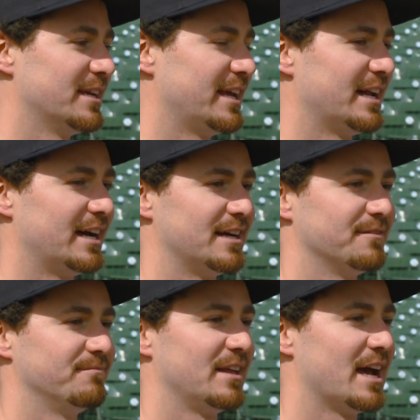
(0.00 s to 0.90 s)
And,
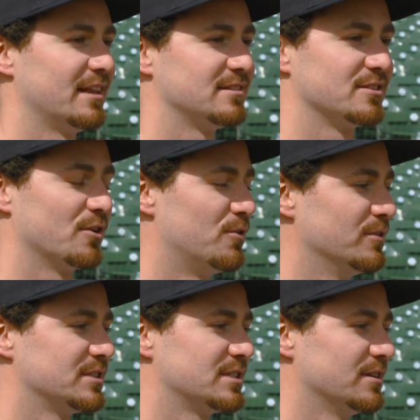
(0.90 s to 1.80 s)
yeah, that's the
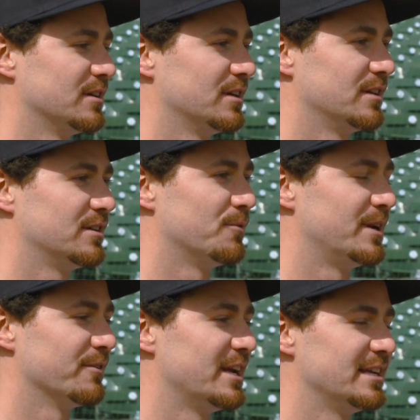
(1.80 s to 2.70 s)
goal, is to
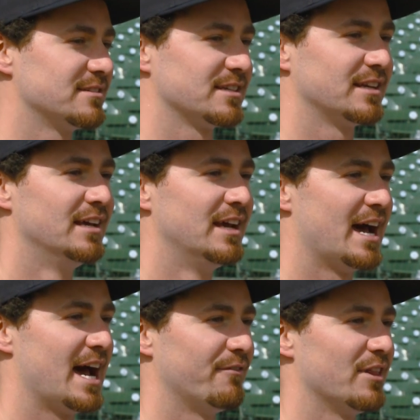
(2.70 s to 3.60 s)
win rings. And
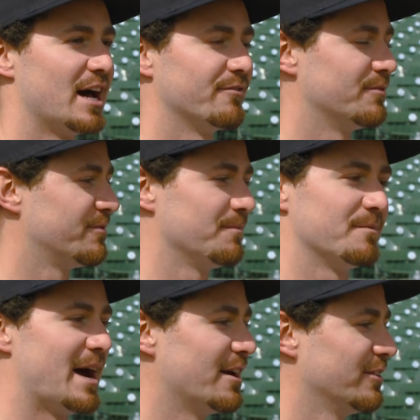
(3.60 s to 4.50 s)
I have a lot of them from
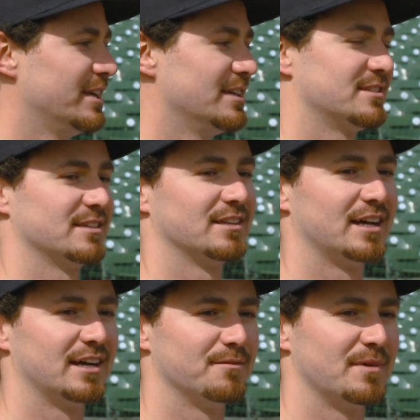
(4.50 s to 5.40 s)
the minor leagues, and
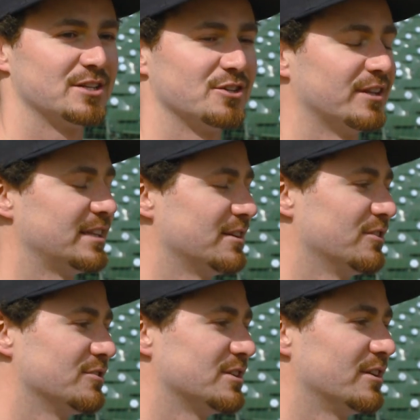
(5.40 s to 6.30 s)
make sure that they're
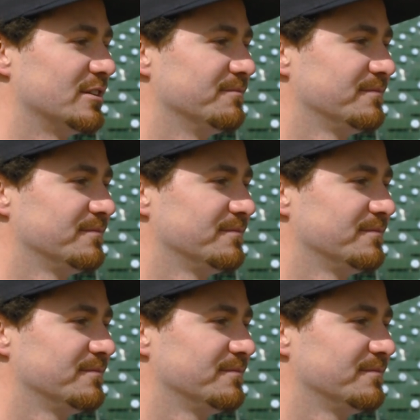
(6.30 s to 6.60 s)
close to heart.